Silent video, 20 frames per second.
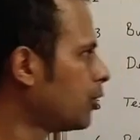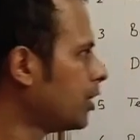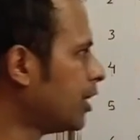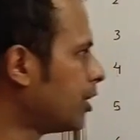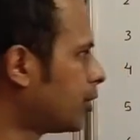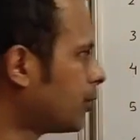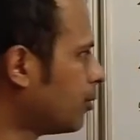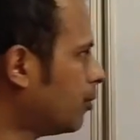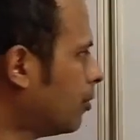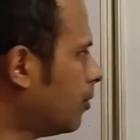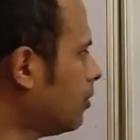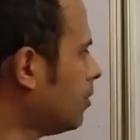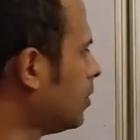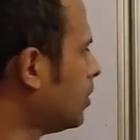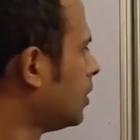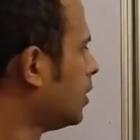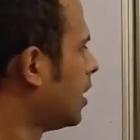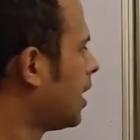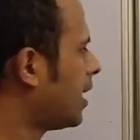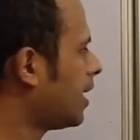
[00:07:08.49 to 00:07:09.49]
what you need to know
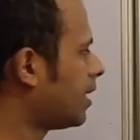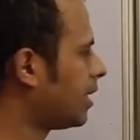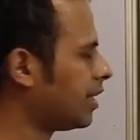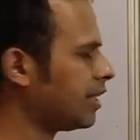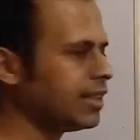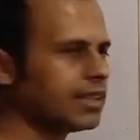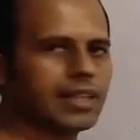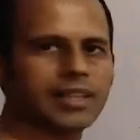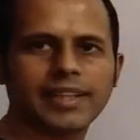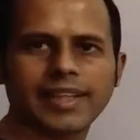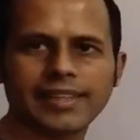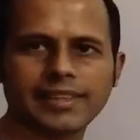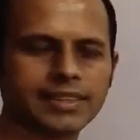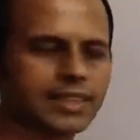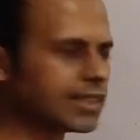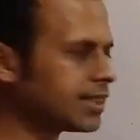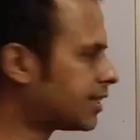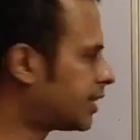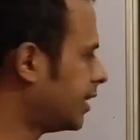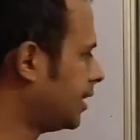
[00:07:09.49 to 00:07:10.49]
in the
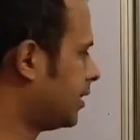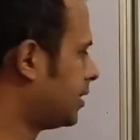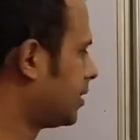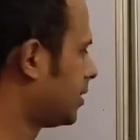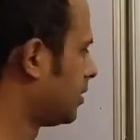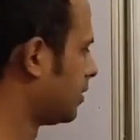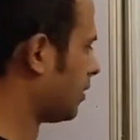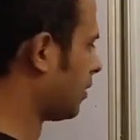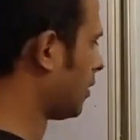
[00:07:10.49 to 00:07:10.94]
testing stage.